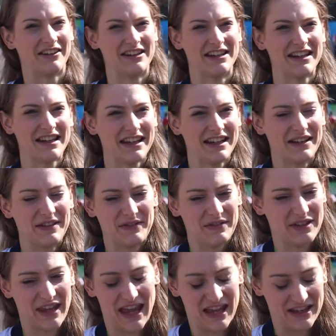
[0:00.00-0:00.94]
And
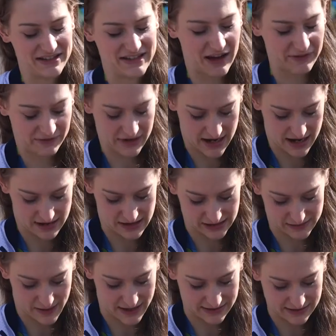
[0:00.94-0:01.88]
yeah, definitely
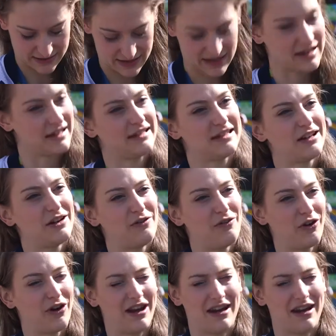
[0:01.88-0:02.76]
unexpected that it's silver.